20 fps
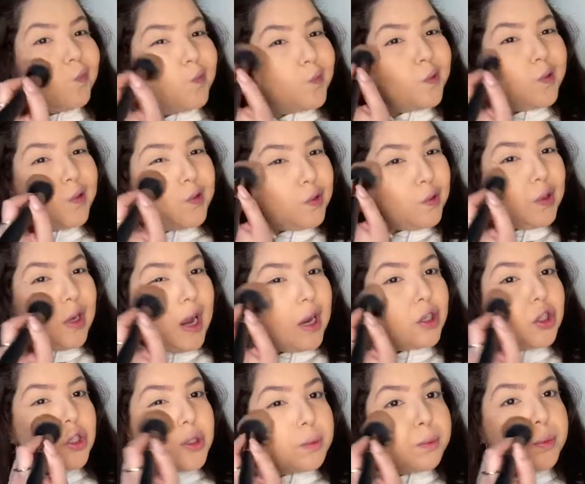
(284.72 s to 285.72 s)
So yeah,
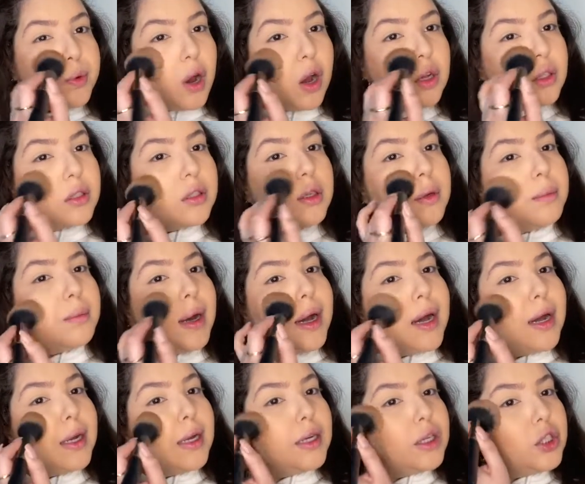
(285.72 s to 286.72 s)
just bronze
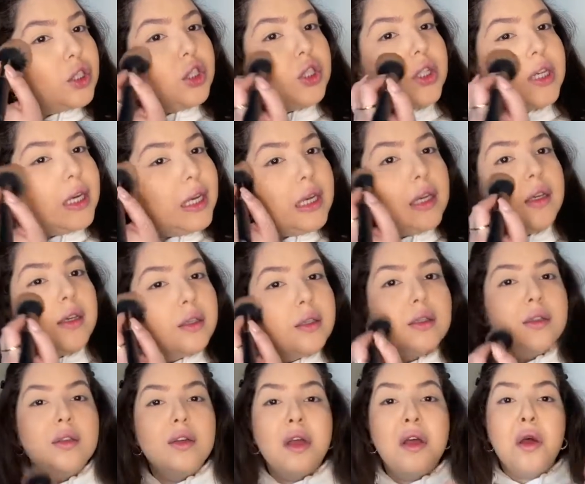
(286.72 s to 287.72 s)
my cheek
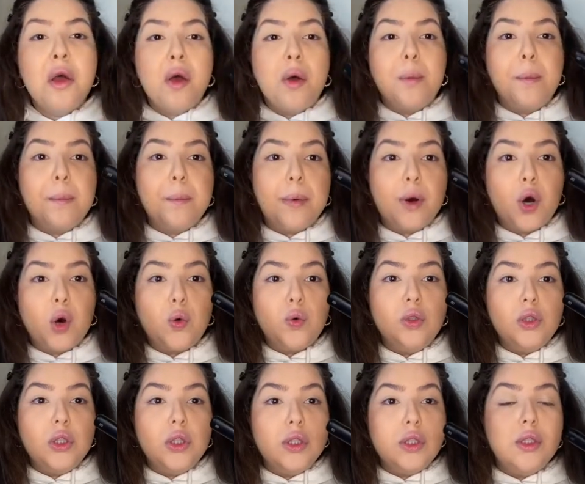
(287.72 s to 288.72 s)

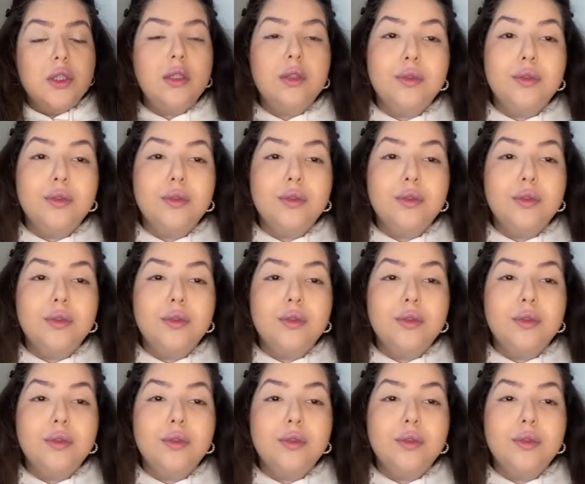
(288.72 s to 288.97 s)
bones.